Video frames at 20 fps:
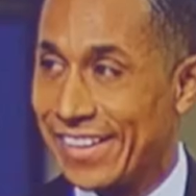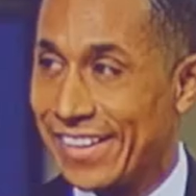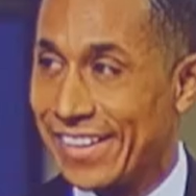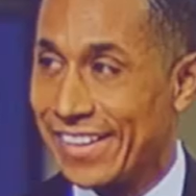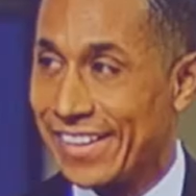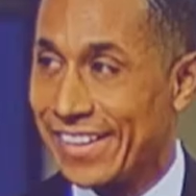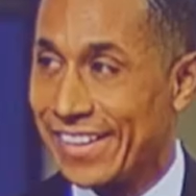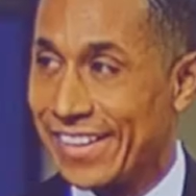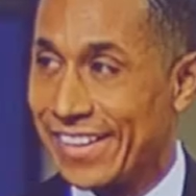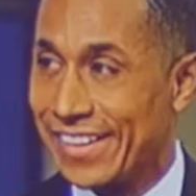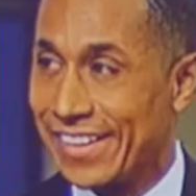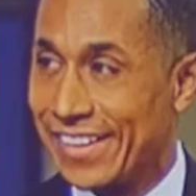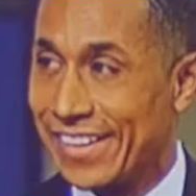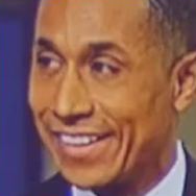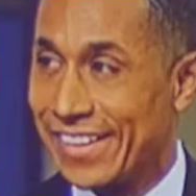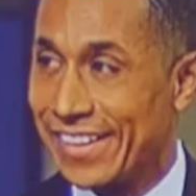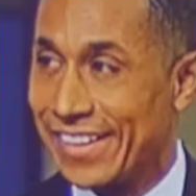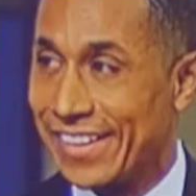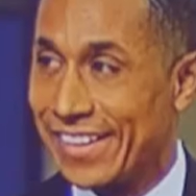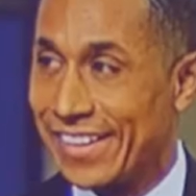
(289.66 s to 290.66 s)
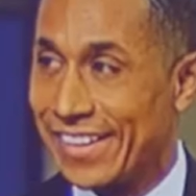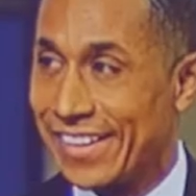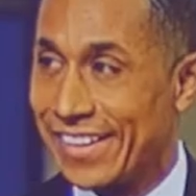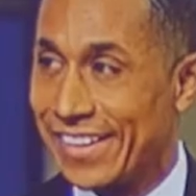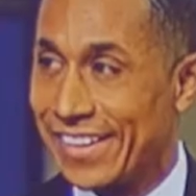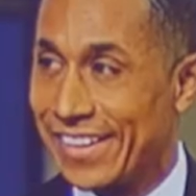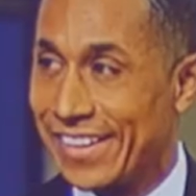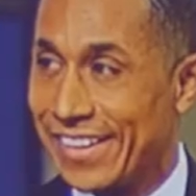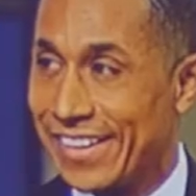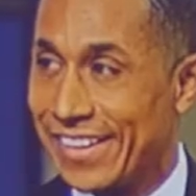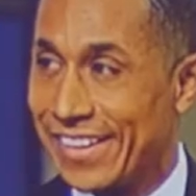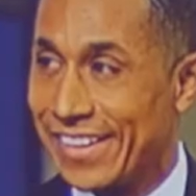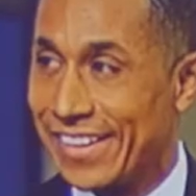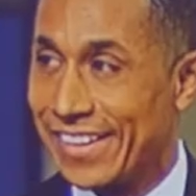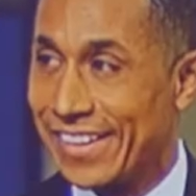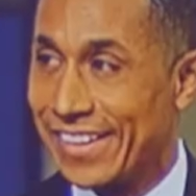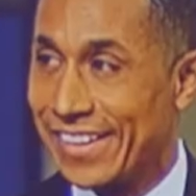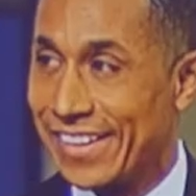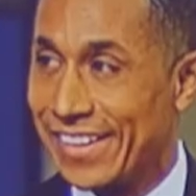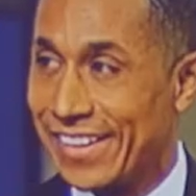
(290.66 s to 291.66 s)

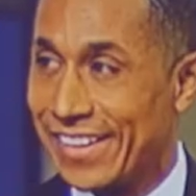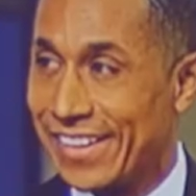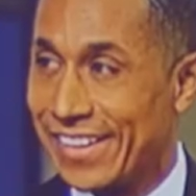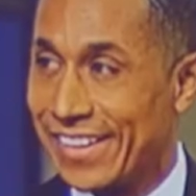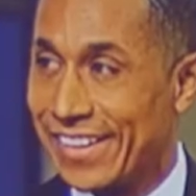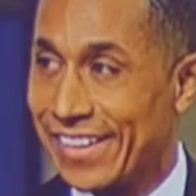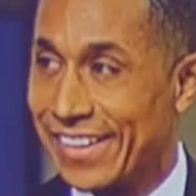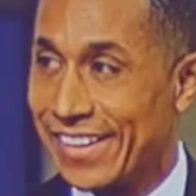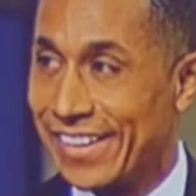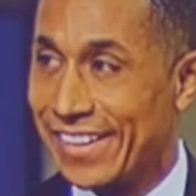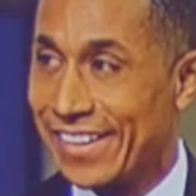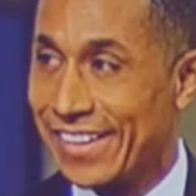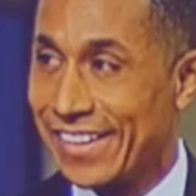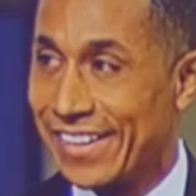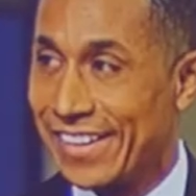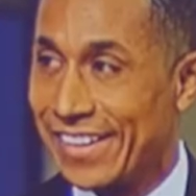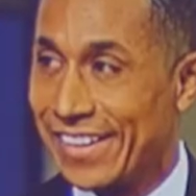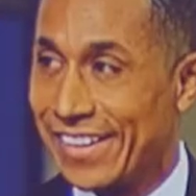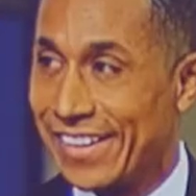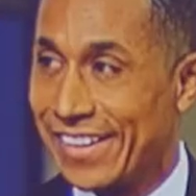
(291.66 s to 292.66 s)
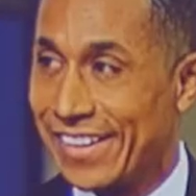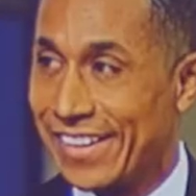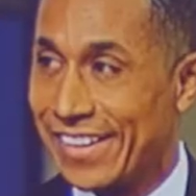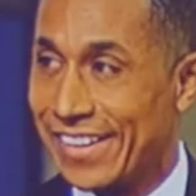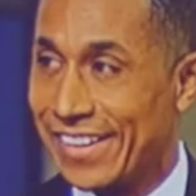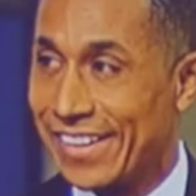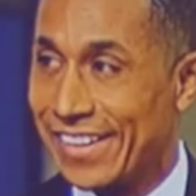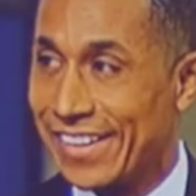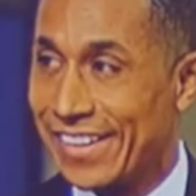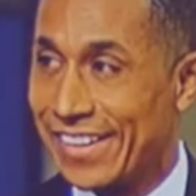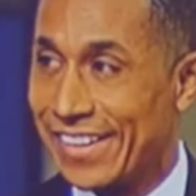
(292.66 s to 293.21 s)
No words are spoken by the person on screen.